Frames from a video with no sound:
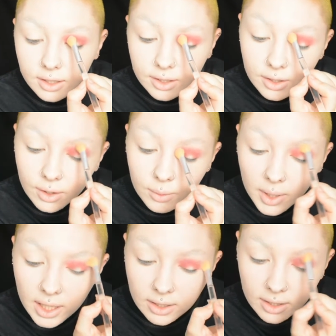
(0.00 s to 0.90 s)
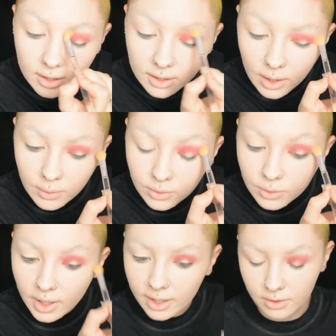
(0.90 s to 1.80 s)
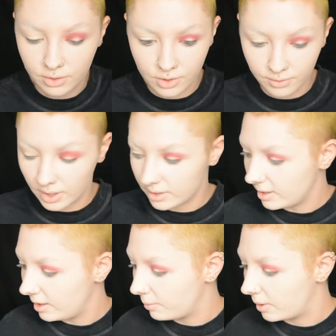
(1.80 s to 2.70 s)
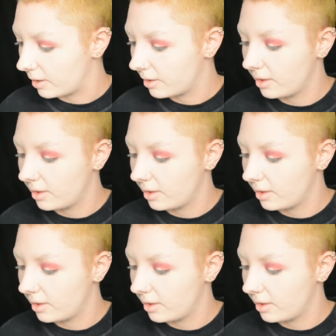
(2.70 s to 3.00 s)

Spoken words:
you know, when there was all that controversy with